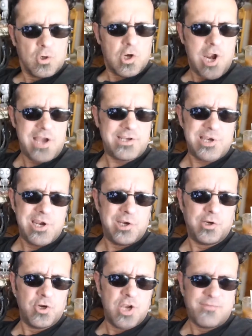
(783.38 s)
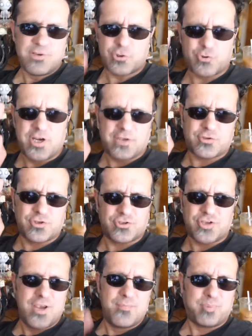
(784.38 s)
Lightning never strikes the
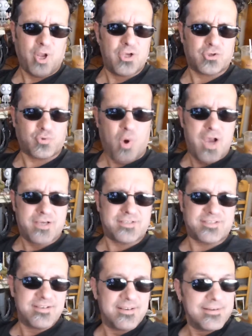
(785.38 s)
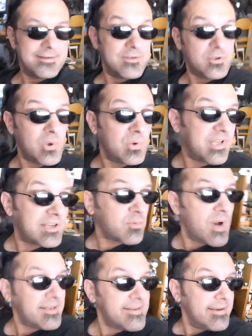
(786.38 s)
same place twice. Dude,
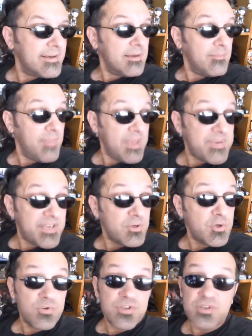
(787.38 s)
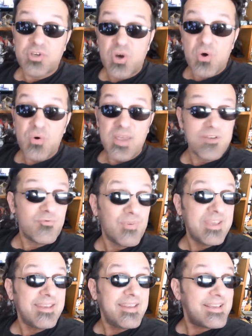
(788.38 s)
guess what? Maybe you should go and
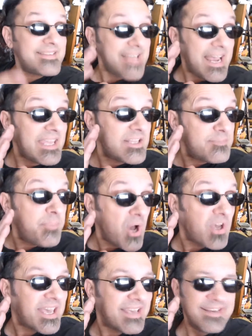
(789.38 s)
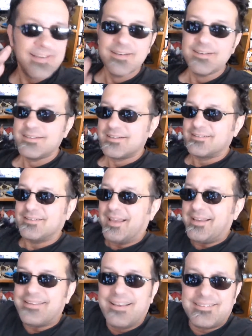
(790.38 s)
read a science book.
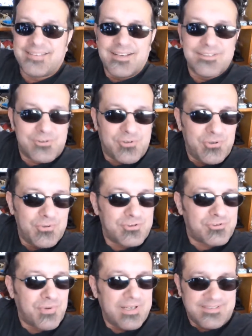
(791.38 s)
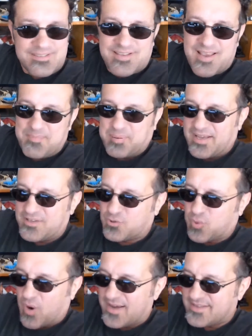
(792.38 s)
Lightning does too strike the same place
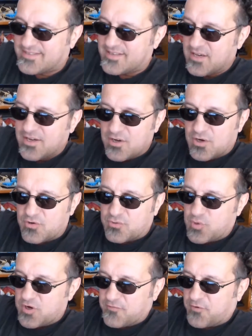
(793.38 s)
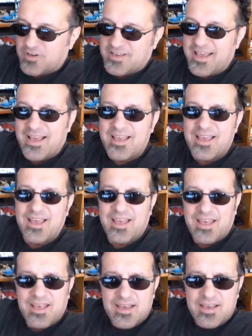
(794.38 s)
twice. Or 3 or 4.
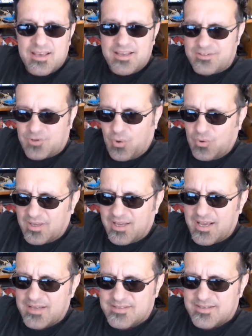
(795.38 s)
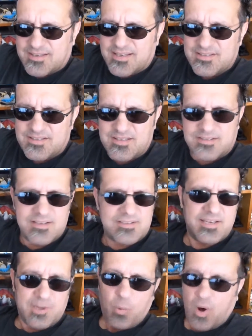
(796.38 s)
Yeah, it totally has a
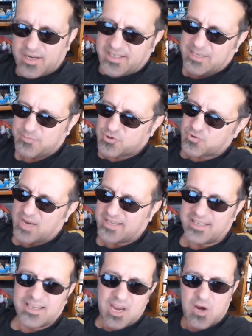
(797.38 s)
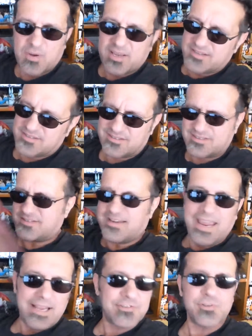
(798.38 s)
consistency to want to keep striking areas. It's
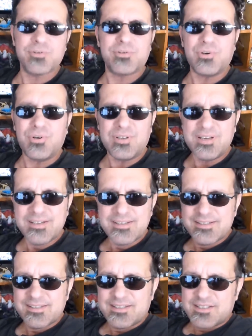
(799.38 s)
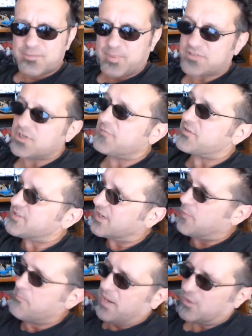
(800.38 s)
nature, dude. Especially if it's
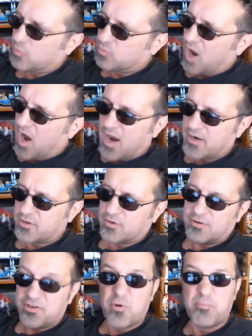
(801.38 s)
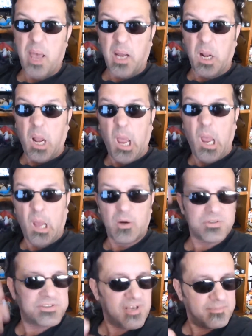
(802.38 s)
like a metal rod or your metal
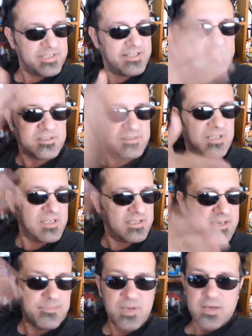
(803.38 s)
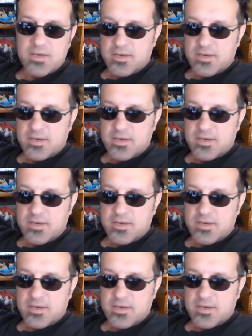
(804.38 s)
head or something. It's just going to keep...